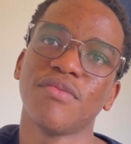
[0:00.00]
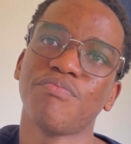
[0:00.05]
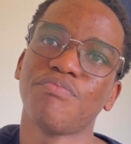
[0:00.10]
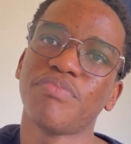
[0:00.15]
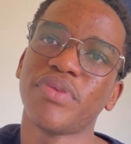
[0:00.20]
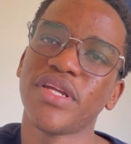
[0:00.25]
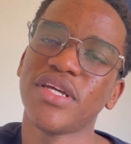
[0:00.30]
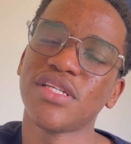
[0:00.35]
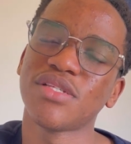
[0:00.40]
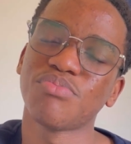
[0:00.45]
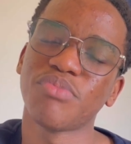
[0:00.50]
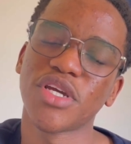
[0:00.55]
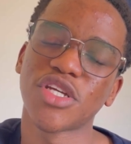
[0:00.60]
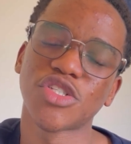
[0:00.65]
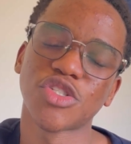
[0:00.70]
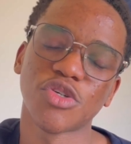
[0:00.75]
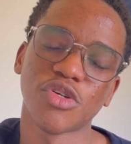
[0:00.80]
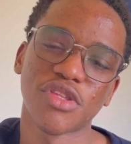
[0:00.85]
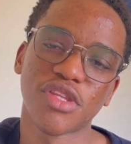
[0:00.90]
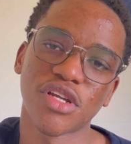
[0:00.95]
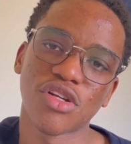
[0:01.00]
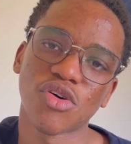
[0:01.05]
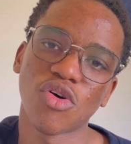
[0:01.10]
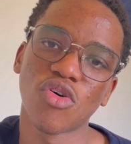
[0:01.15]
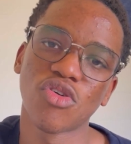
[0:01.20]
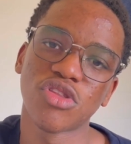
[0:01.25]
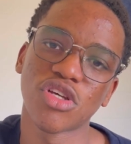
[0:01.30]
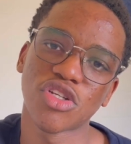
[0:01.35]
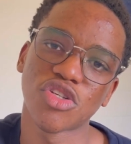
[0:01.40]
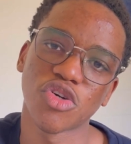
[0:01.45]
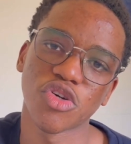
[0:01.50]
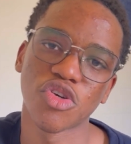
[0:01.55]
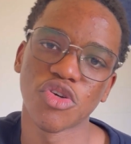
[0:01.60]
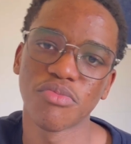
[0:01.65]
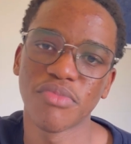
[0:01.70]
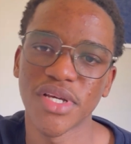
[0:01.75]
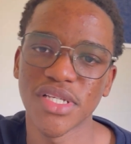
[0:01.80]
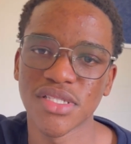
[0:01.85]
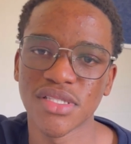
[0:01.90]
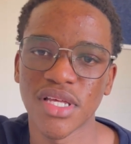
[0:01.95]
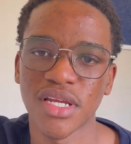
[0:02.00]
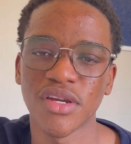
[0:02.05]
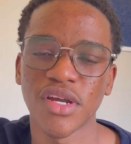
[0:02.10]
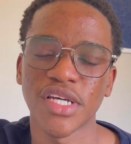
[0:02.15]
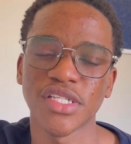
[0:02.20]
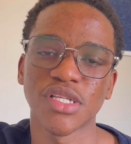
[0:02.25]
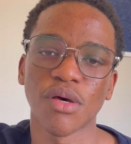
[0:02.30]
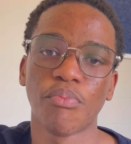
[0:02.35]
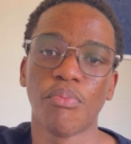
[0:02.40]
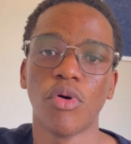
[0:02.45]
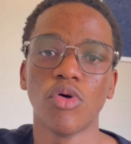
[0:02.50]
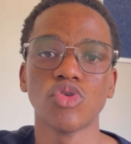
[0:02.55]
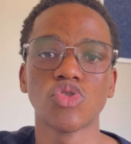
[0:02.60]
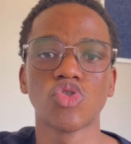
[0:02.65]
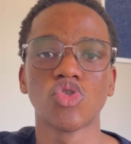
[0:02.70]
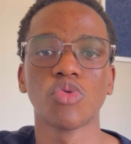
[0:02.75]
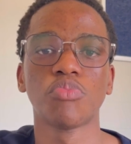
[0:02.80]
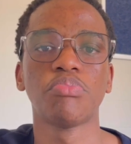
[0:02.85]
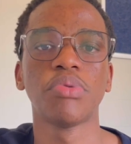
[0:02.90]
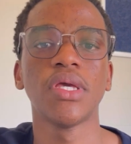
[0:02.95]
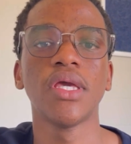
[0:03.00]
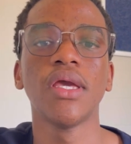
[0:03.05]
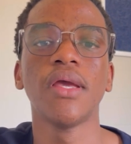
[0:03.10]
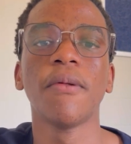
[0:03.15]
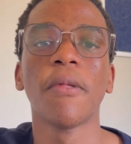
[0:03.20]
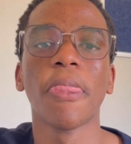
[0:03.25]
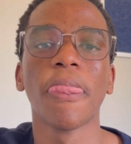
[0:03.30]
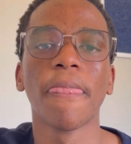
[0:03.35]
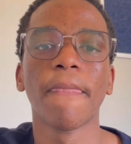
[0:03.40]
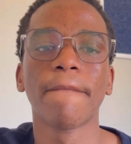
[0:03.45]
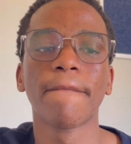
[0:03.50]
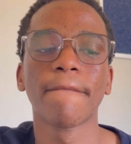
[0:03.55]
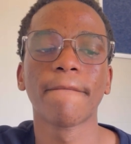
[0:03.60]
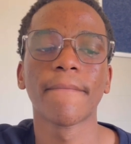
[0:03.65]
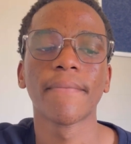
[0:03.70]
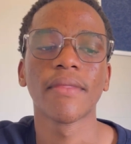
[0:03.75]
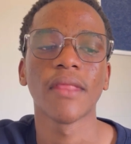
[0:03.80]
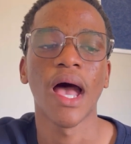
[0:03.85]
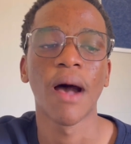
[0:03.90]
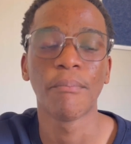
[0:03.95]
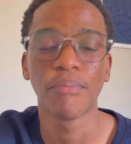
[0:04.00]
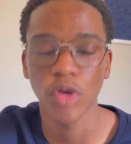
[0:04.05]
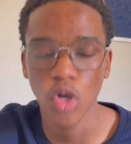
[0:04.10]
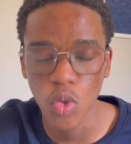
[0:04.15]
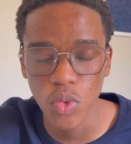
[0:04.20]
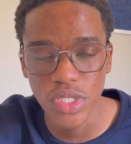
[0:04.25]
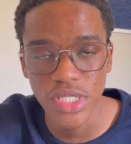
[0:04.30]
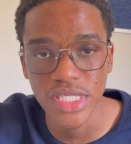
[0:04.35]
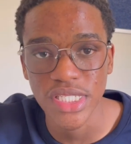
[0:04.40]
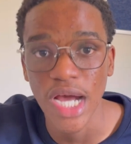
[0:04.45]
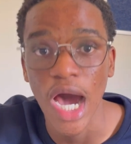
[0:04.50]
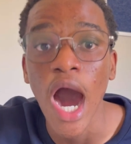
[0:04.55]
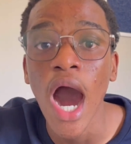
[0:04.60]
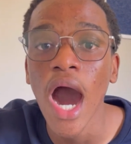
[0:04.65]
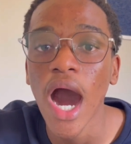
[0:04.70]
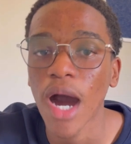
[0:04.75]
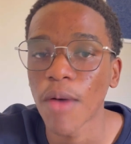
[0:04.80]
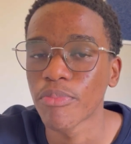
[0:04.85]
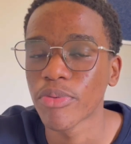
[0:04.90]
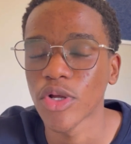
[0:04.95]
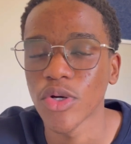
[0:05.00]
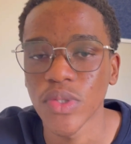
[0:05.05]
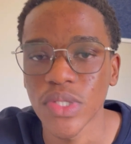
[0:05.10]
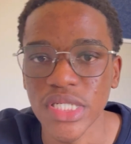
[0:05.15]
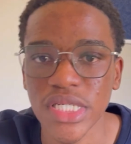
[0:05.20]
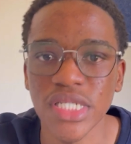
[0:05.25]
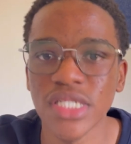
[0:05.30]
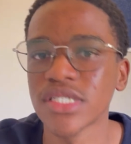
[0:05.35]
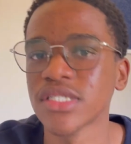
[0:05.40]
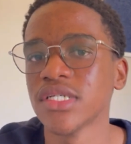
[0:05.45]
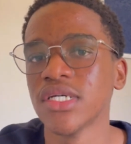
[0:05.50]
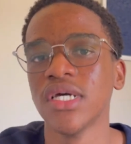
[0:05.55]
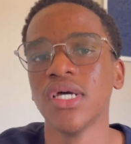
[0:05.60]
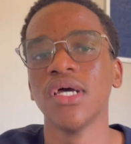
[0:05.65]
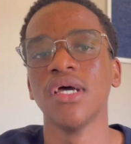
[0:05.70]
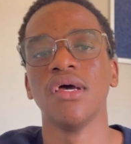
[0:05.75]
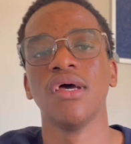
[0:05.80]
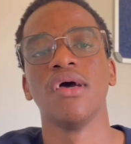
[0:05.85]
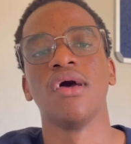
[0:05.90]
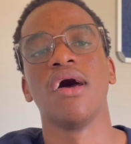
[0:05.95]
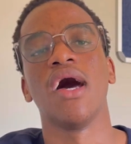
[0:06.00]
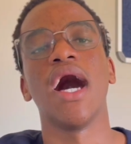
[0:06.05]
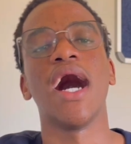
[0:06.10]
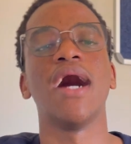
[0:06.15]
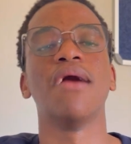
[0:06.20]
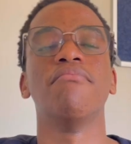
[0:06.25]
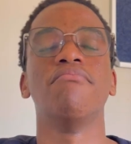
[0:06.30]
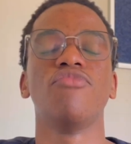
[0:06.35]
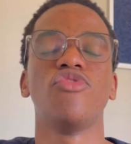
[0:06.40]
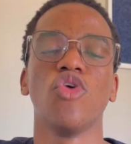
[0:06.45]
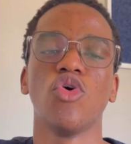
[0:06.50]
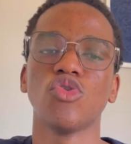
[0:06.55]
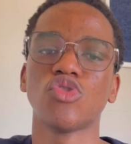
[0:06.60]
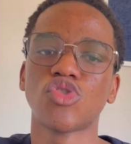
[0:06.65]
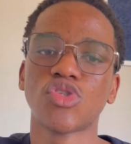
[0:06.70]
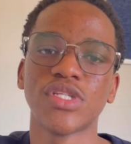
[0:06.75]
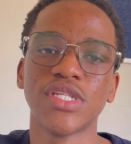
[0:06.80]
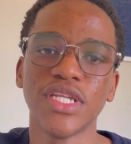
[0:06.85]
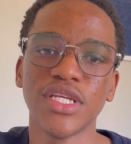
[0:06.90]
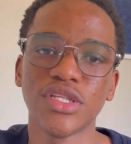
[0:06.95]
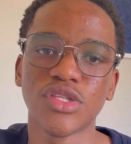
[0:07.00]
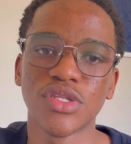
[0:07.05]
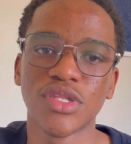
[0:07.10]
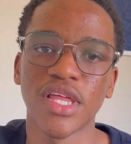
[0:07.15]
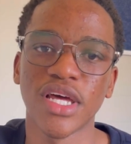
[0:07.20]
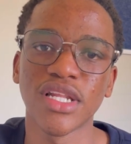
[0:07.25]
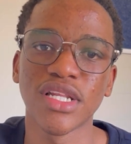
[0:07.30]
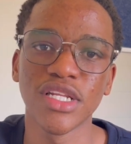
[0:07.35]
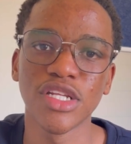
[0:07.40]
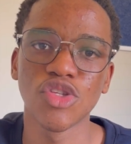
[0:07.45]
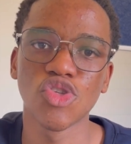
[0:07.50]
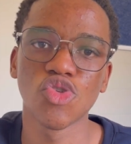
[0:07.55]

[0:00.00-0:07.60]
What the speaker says: Please make sure that all the documents that are supposed to be uploaded are uploaded. Those that need